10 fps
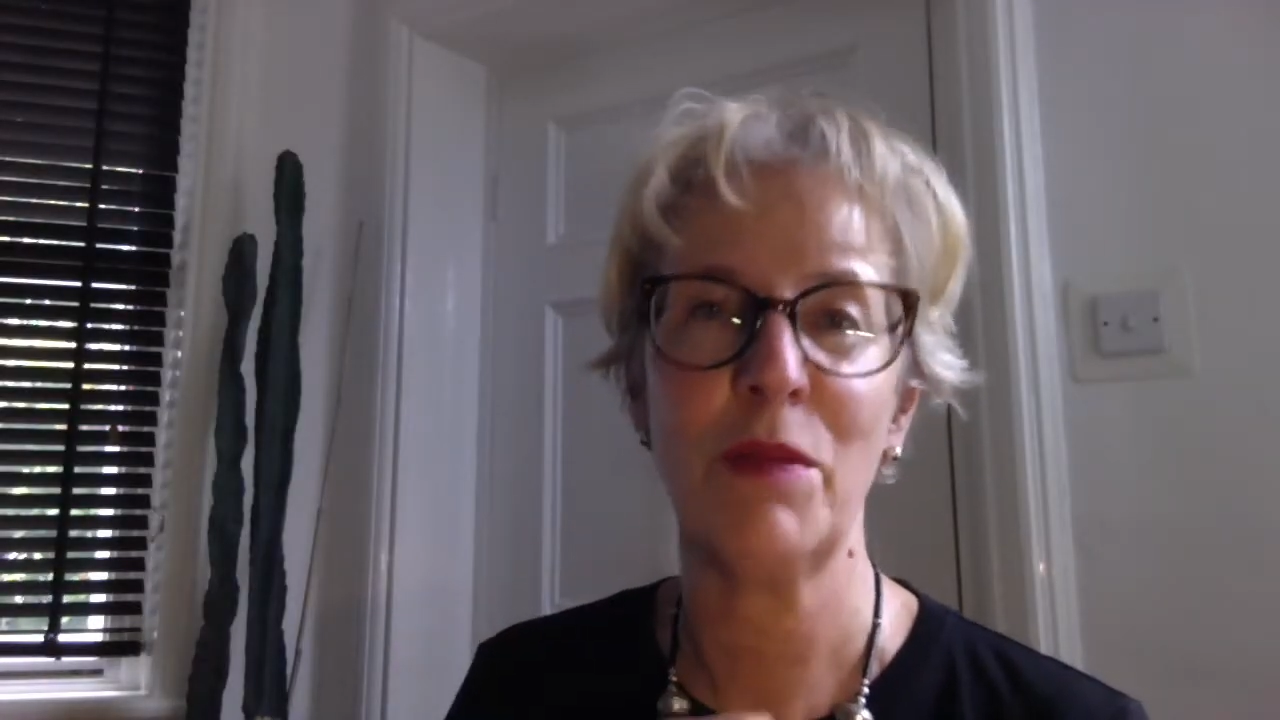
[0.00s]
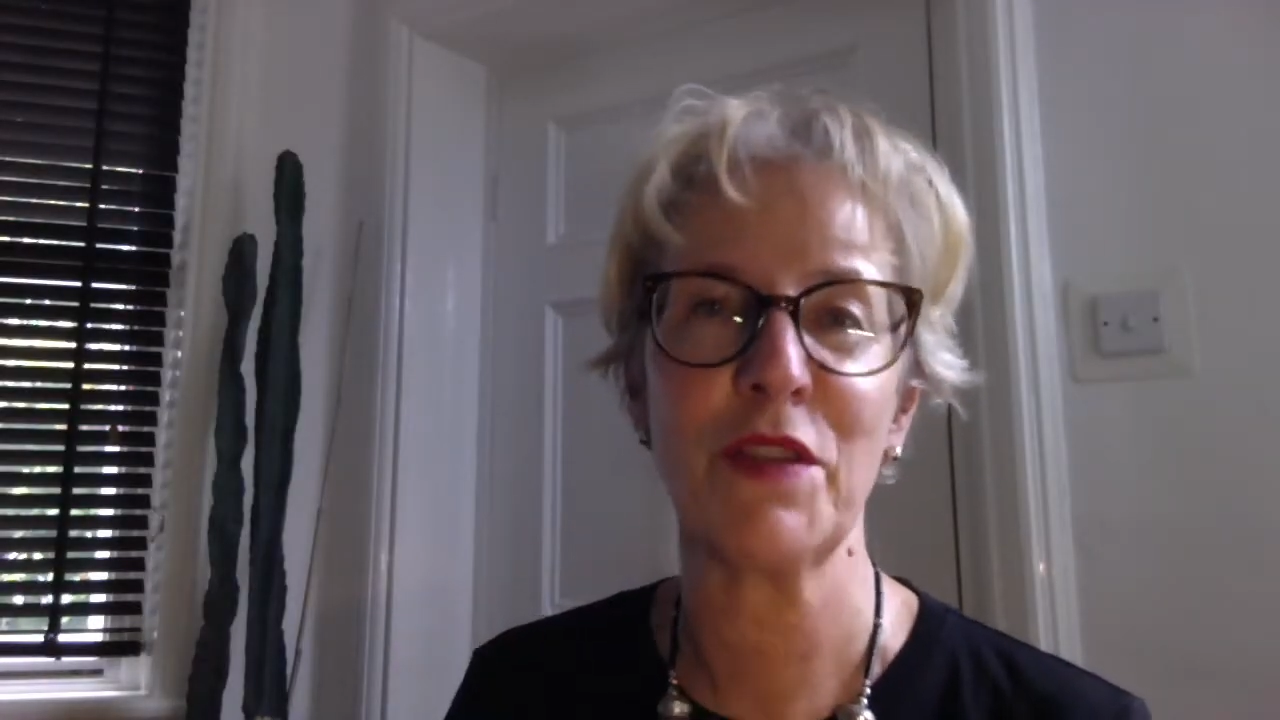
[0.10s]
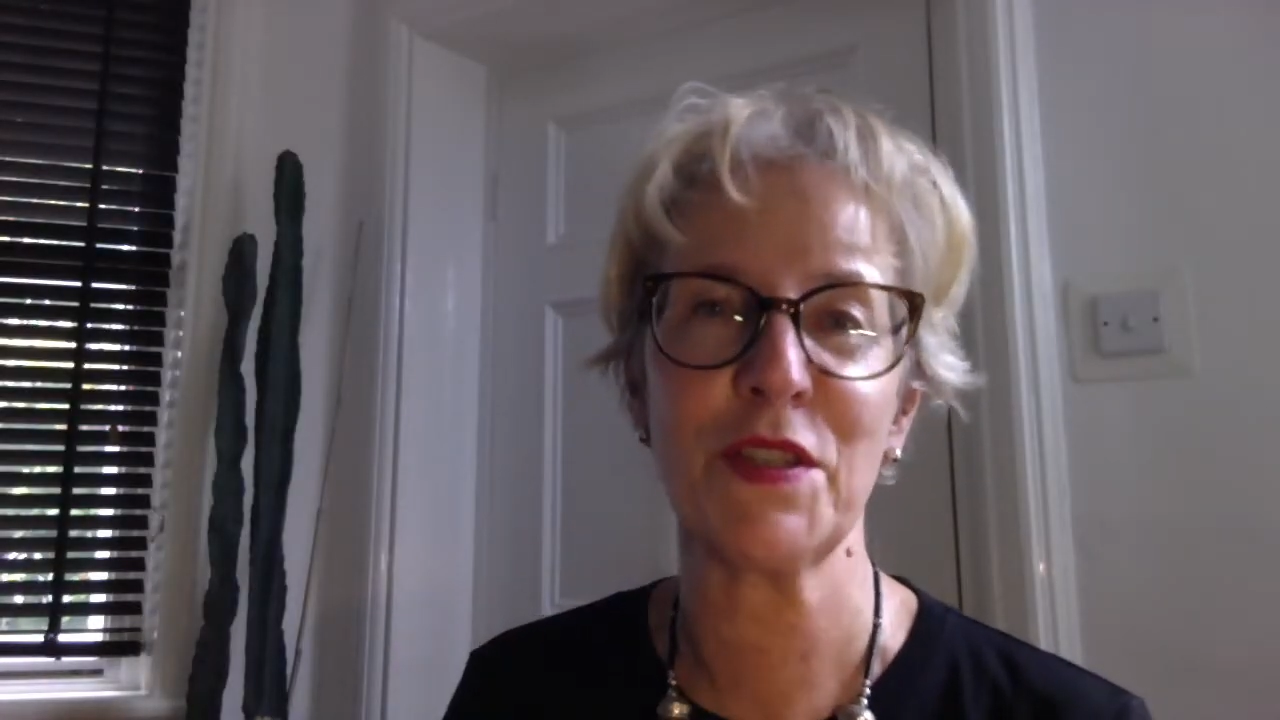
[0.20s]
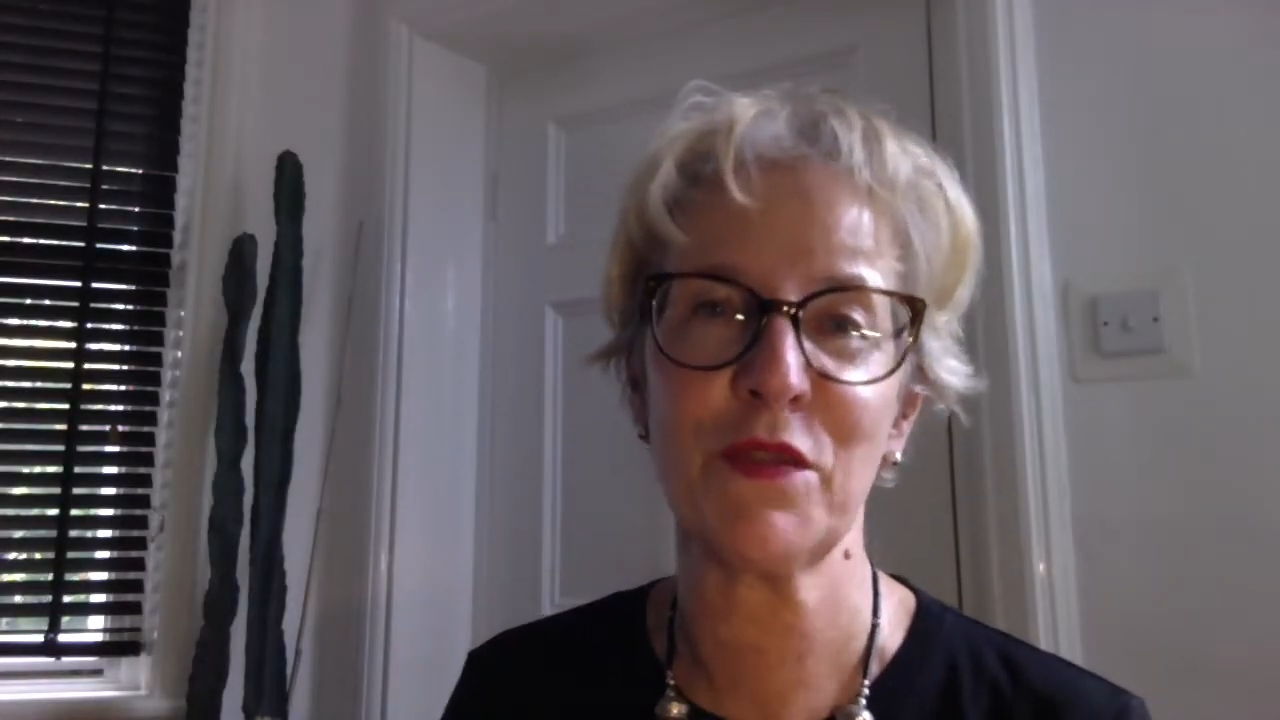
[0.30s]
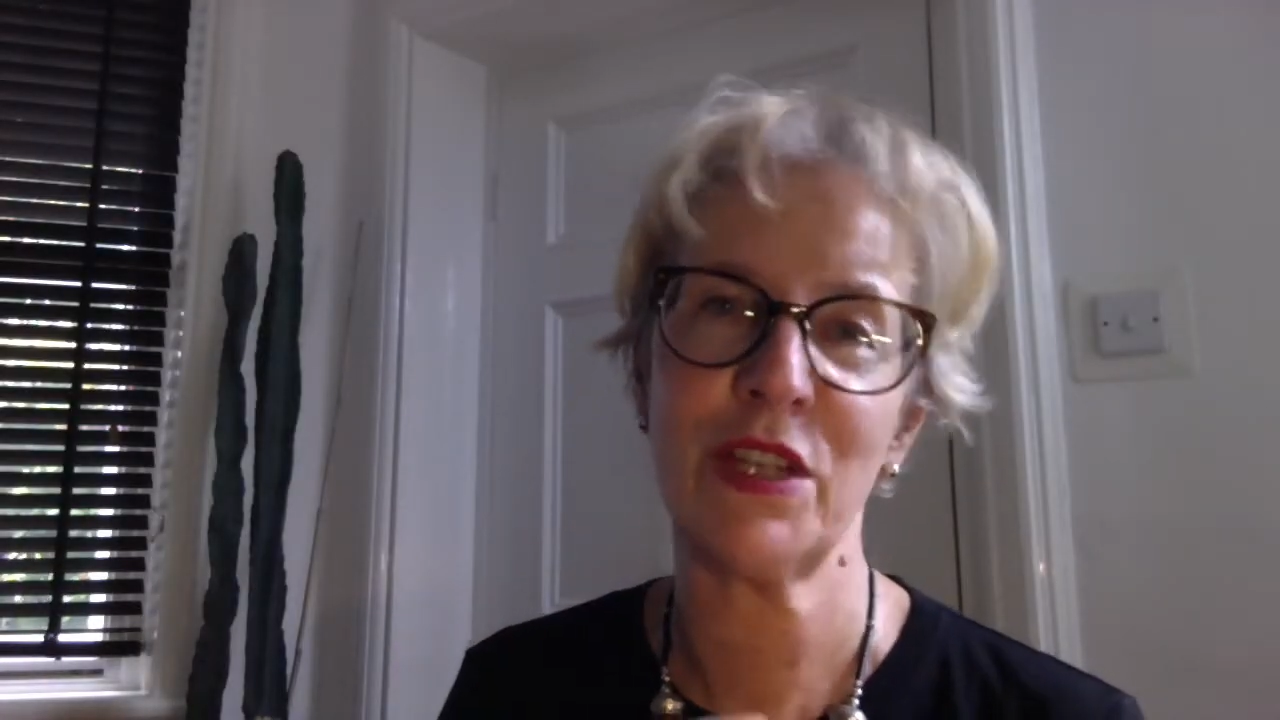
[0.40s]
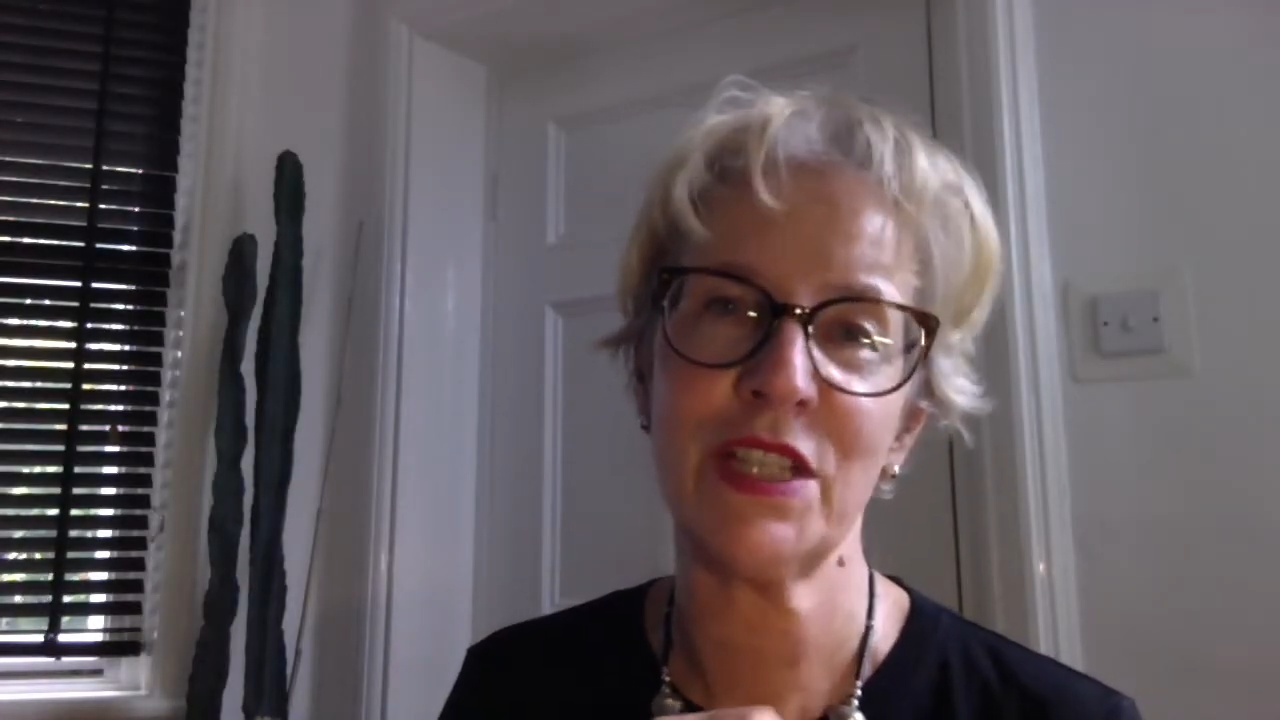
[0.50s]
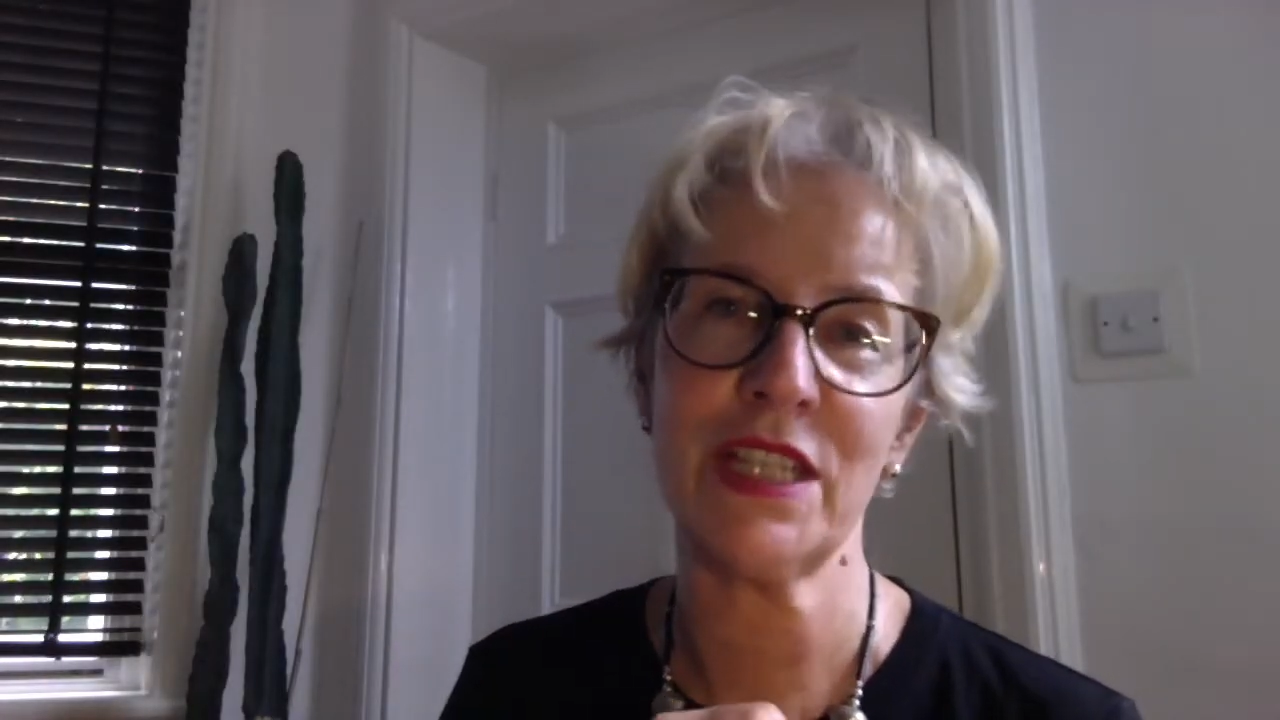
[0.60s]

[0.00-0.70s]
mother's friend